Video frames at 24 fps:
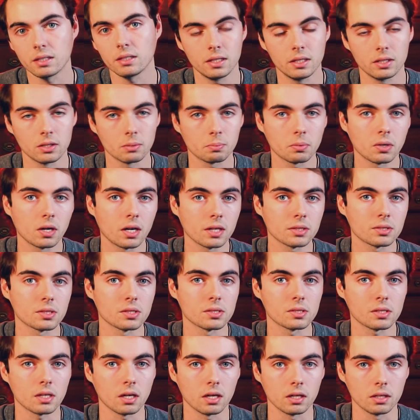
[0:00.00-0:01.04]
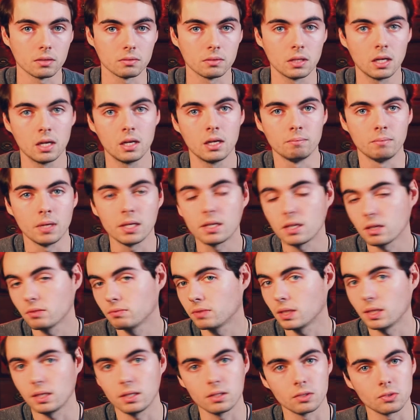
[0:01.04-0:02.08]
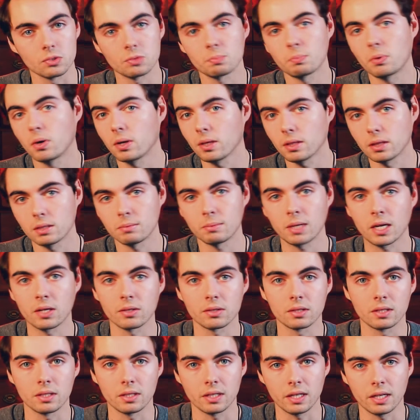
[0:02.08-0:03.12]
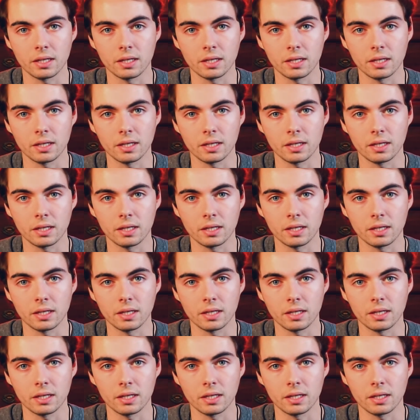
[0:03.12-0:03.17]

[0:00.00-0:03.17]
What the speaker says: in the process of making videos, putting them out there,